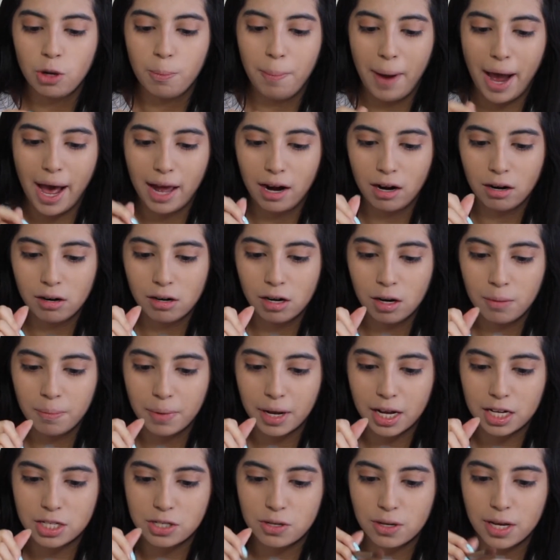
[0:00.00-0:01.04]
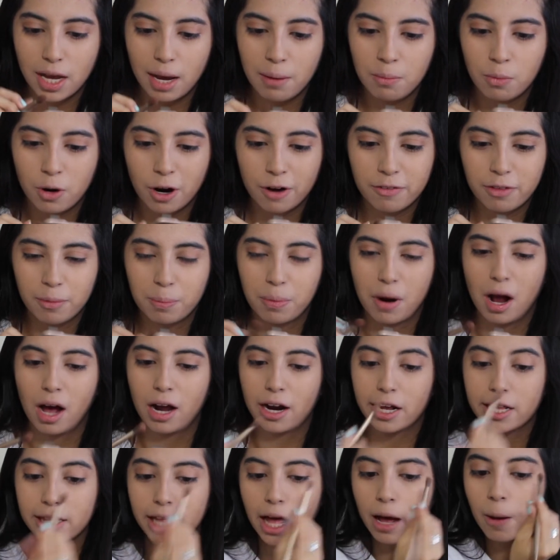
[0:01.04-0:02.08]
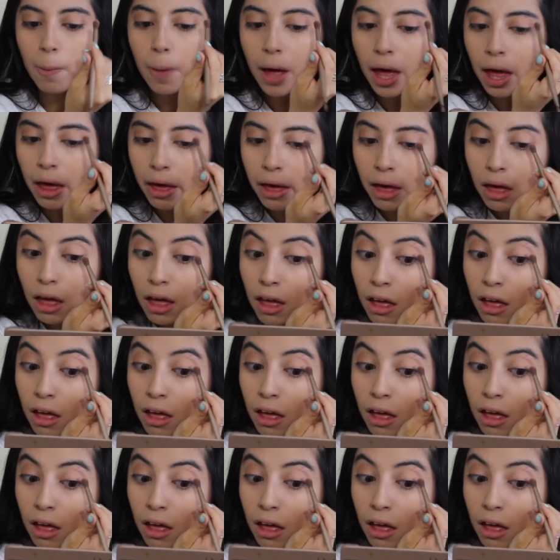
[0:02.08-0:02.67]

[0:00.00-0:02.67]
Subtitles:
you pat it on, because you get more of the product that way.